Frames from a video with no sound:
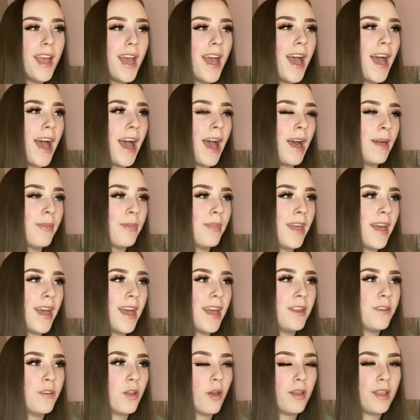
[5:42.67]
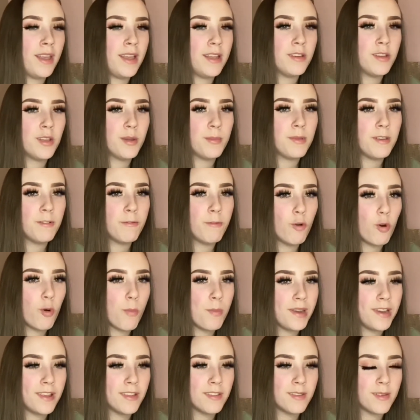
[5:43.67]
And then it took me 4
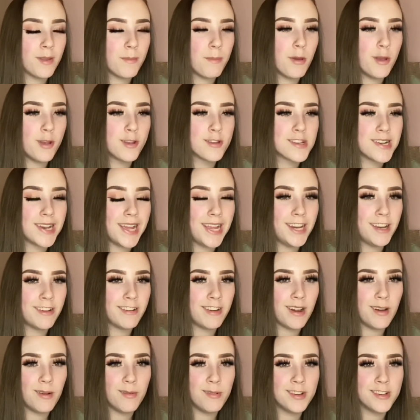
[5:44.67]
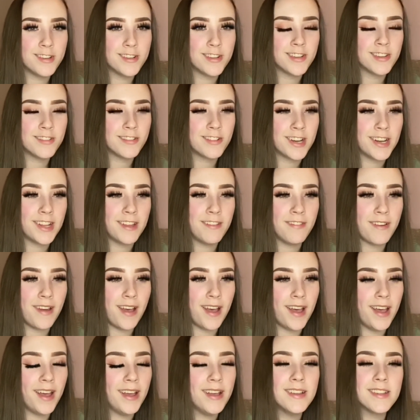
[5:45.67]
minutes to push Layla out, which was really
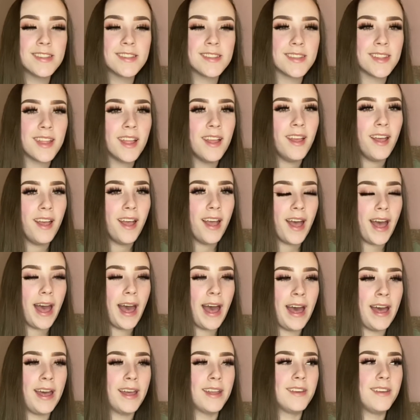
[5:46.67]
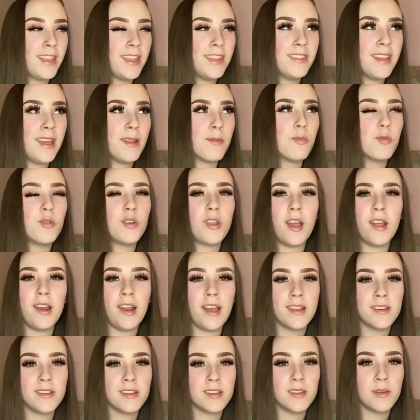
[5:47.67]
fast. And he said, would I like
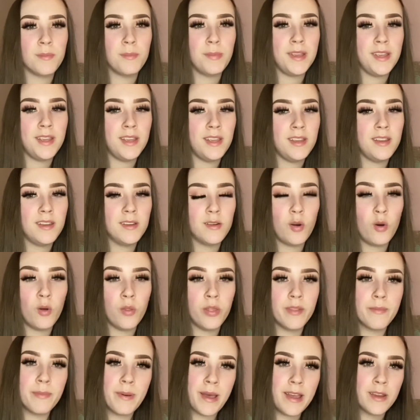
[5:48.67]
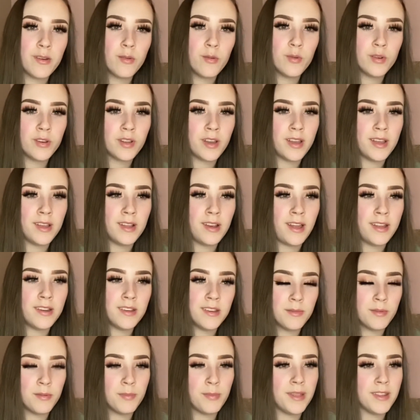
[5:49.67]
to be on the bed or would I like to
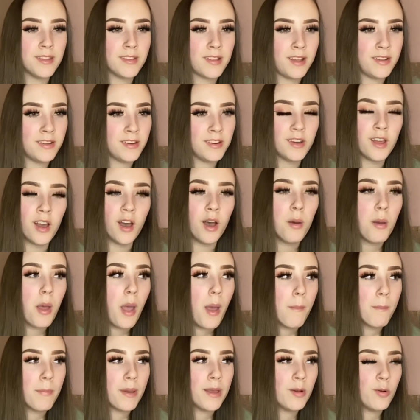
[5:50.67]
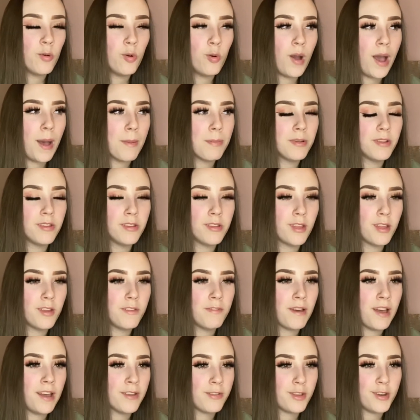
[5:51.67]
be standing up? But it all happened so
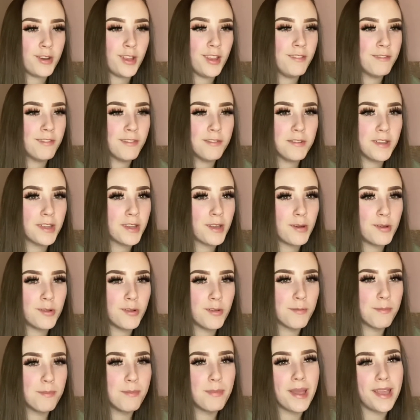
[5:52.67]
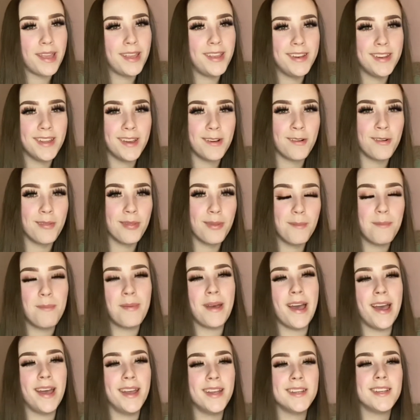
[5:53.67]
fast, I don't even think I would have made it on the
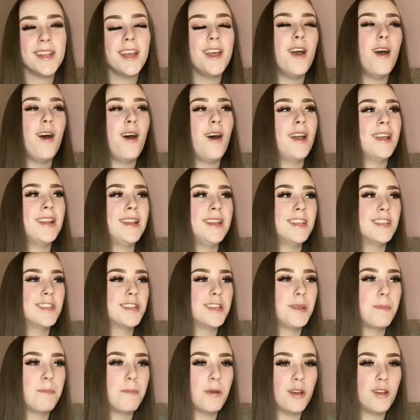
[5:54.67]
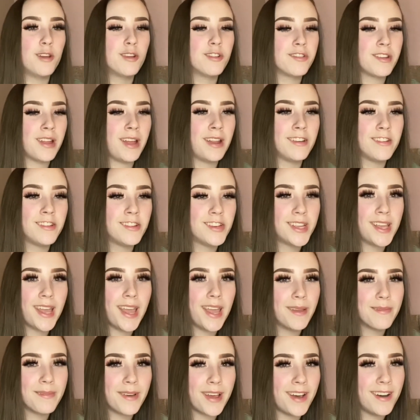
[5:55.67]
bed. I literally pushed and she came
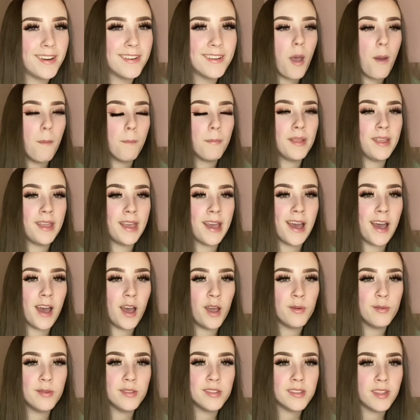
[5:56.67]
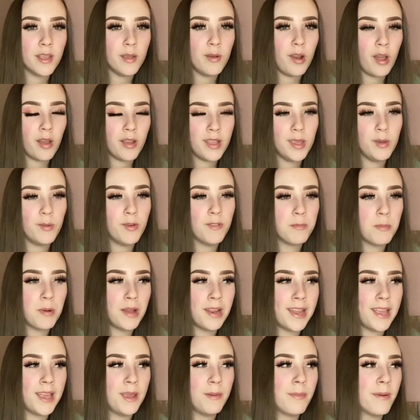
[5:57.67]
out. But yeah, I was so lucky with my
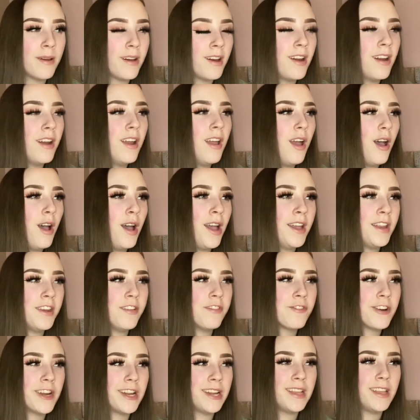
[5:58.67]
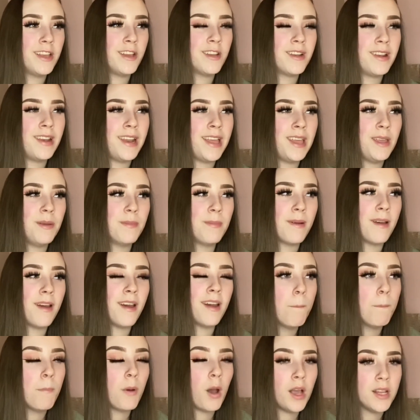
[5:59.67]
labour. I had a really good labour,
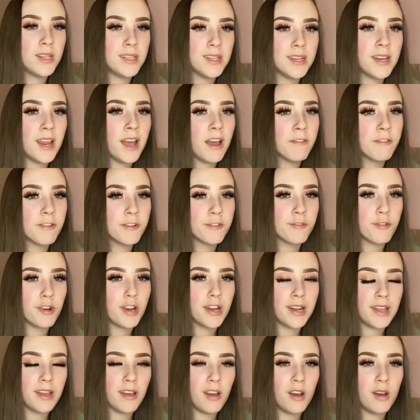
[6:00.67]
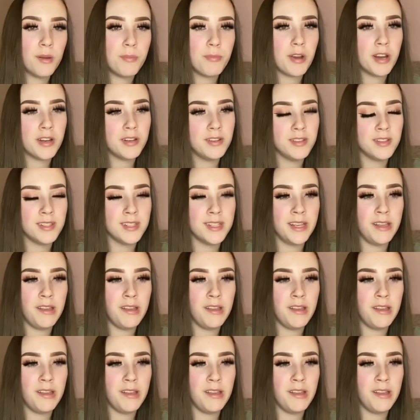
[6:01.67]
but I did have a really hard pregnancy.